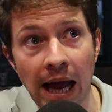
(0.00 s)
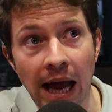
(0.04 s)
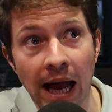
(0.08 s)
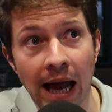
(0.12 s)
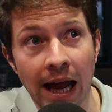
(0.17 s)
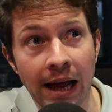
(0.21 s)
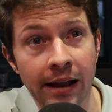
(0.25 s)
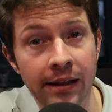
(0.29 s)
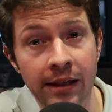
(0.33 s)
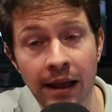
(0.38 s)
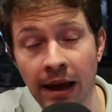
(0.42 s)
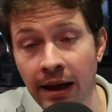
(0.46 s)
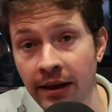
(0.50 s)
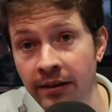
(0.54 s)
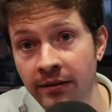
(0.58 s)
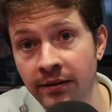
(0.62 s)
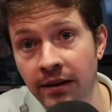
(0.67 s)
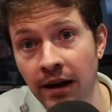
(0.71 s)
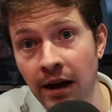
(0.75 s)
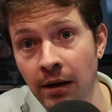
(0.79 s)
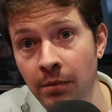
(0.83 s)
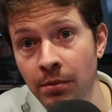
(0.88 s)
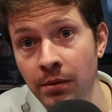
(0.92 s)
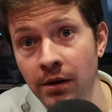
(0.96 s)
And that isn't
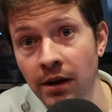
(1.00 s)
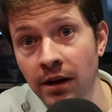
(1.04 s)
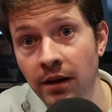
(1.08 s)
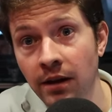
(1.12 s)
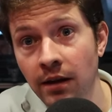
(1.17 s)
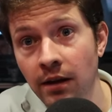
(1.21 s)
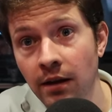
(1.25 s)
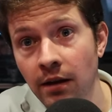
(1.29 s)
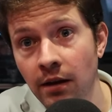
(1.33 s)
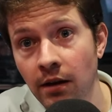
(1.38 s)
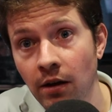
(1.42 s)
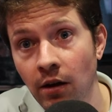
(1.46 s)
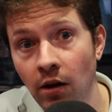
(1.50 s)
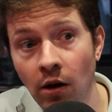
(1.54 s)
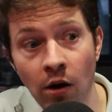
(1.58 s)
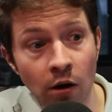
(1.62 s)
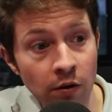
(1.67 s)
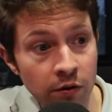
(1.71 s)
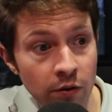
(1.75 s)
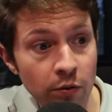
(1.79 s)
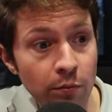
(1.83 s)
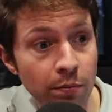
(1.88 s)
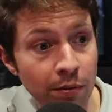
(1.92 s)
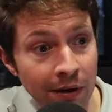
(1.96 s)
happening.
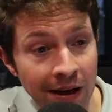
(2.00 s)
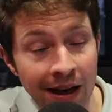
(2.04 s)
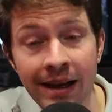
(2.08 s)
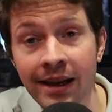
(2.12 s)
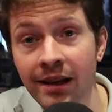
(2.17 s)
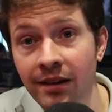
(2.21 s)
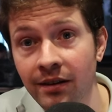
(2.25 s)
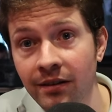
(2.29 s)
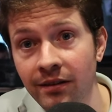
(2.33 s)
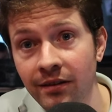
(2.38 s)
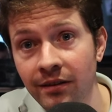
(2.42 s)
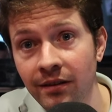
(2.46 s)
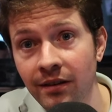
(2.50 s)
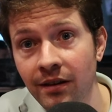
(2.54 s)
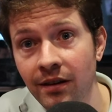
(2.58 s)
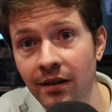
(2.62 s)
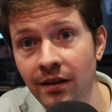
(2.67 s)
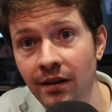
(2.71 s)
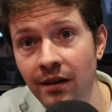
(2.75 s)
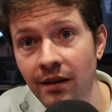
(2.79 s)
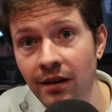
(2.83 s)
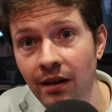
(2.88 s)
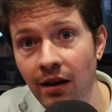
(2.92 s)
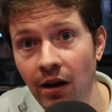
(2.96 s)
Arsenal players
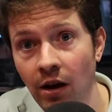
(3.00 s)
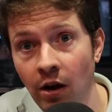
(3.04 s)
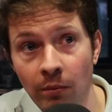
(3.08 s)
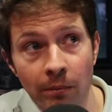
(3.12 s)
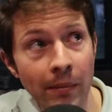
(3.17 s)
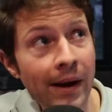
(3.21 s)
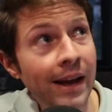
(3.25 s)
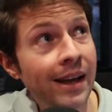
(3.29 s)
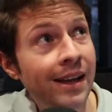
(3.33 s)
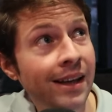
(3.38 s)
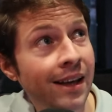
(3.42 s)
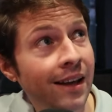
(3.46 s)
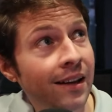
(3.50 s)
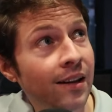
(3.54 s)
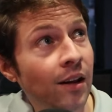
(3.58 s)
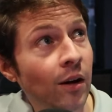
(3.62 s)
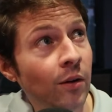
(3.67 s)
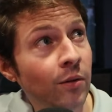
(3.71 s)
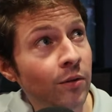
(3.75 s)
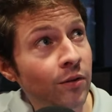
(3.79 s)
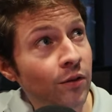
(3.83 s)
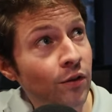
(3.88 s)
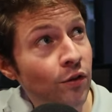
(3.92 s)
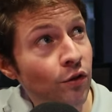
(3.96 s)
are making
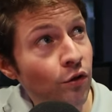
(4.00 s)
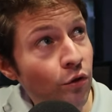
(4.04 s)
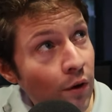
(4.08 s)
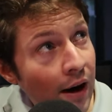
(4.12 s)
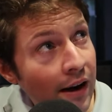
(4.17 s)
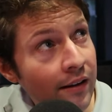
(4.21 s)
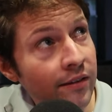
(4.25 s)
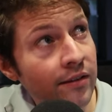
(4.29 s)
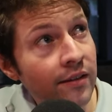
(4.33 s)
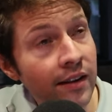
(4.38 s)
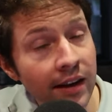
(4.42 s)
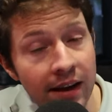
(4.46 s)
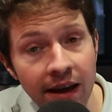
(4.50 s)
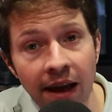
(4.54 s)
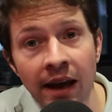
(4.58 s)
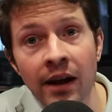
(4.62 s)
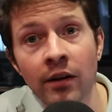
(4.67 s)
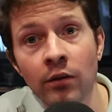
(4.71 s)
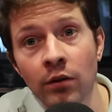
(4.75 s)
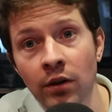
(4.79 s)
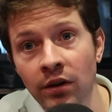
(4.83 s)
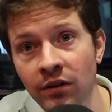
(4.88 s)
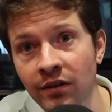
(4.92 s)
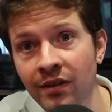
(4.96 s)
those drastic
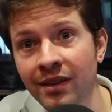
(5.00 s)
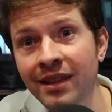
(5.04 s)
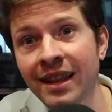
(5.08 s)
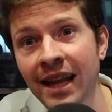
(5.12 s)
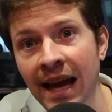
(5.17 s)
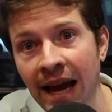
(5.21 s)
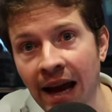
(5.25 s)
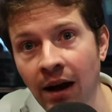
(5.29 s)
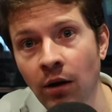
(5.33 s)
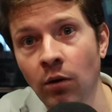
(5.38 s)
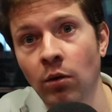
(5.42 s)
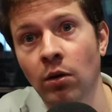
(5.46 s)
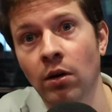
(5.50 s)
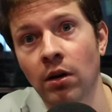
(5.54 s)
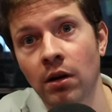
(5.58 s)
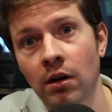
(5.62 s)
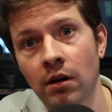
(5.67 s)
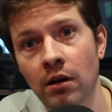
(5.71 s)
errors now.